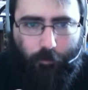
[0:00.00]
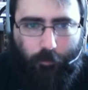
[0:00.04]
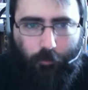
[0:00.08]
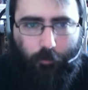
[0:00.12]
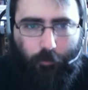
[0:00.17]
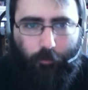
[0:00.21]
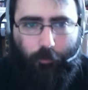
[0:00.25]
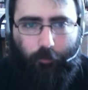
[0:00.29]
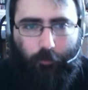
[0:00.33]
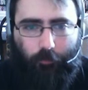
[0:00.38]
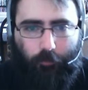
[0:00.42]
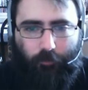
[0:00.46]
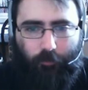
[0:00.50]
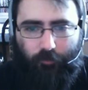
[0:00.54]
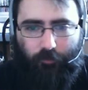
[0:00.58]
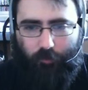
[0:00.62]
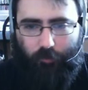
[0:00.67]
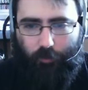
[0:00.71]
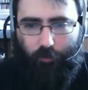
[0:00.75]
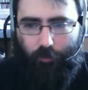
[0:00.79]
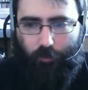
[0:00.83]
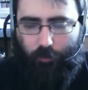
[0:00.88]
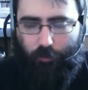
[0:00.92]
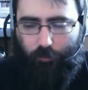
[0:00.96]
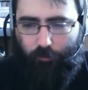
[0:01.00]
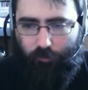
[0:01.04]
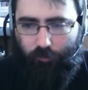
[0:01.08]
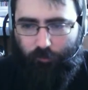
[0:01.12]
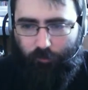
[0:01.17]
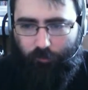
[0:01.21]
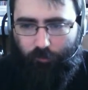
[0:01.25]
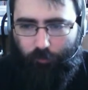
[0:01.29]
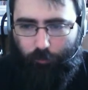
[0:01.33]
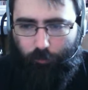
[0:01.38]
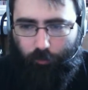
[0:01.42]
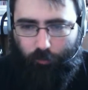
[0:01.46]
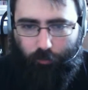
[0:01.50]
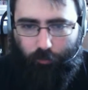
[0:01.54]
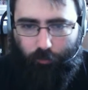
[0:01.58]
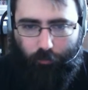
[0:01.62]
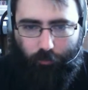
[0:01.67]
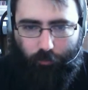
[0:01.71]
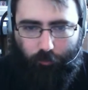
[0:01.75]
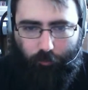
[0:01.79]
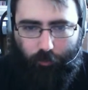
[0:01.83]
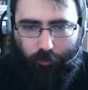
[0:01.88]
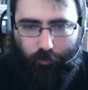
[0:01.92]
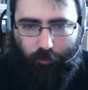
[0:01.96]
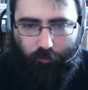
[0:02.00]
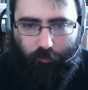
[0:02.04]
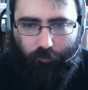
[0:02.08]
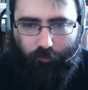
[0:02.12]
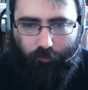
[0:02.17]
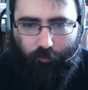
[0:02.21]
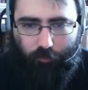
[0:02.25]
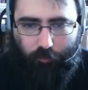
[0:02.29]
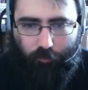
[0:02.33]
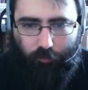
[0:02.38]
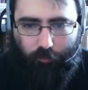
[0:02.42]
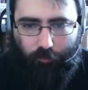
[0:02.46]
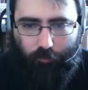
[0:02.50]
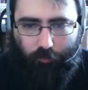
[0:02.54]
All right, let's uh, let's do a urine test.